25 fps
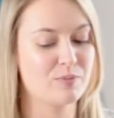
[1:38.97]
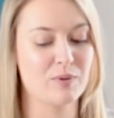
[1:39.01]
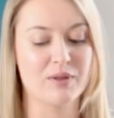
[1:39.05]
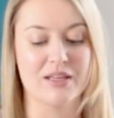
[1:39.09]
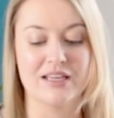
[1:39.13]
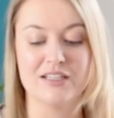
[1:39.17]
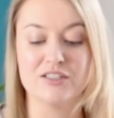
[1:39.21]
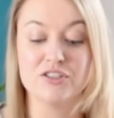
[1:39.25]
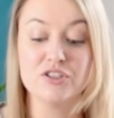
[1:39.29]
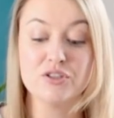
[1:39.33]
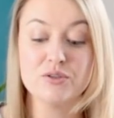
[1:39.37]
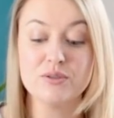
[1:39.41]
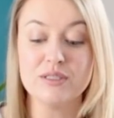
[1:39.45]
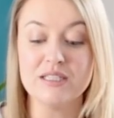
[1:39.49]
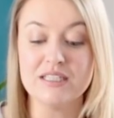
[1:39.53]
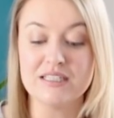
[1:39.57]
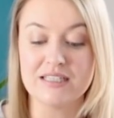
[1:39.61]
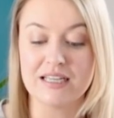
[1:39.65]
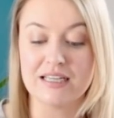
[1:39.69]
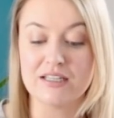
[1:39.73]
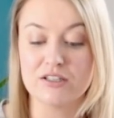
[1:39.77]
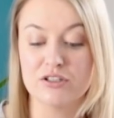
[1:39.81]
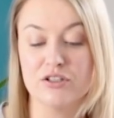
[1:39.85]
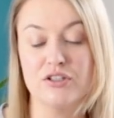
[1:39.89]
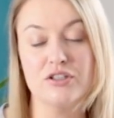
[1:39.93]
But they do need
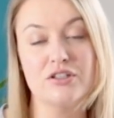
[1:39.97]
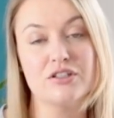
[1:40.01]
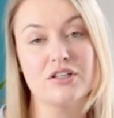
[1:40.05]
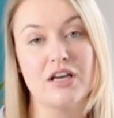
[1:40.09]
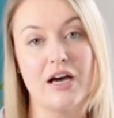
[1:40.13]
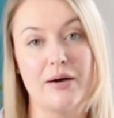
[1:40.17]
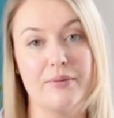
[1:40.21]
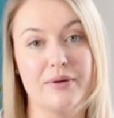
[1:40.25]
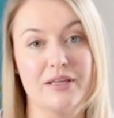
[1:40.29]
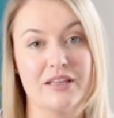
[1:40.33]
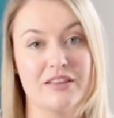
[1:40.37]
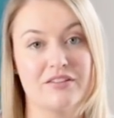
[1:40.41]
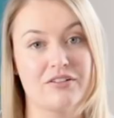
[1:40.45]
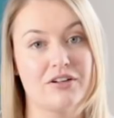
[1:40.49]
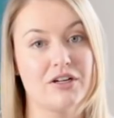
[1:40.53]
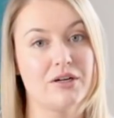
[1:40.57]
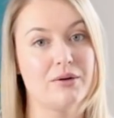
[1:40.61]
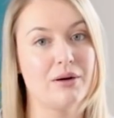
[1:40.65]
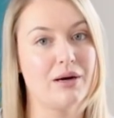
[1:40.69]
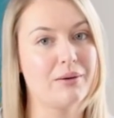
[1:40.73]
a good going through.